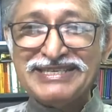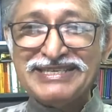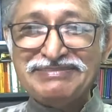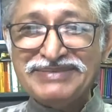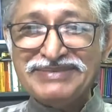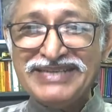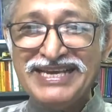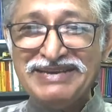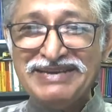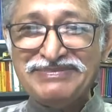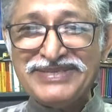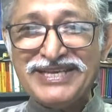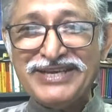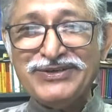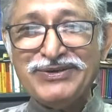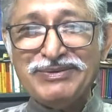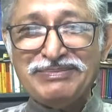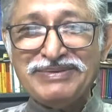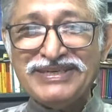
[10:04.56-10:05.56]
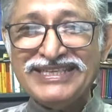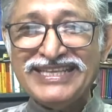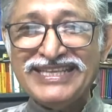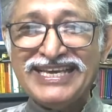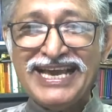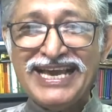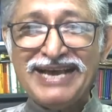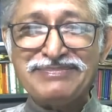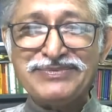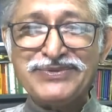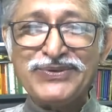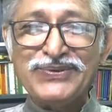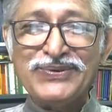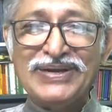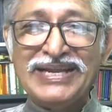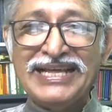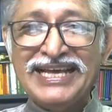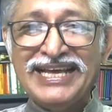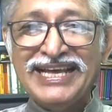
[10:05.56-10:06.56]
Sometimes I open the
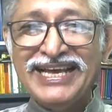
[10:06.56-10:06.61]
capsule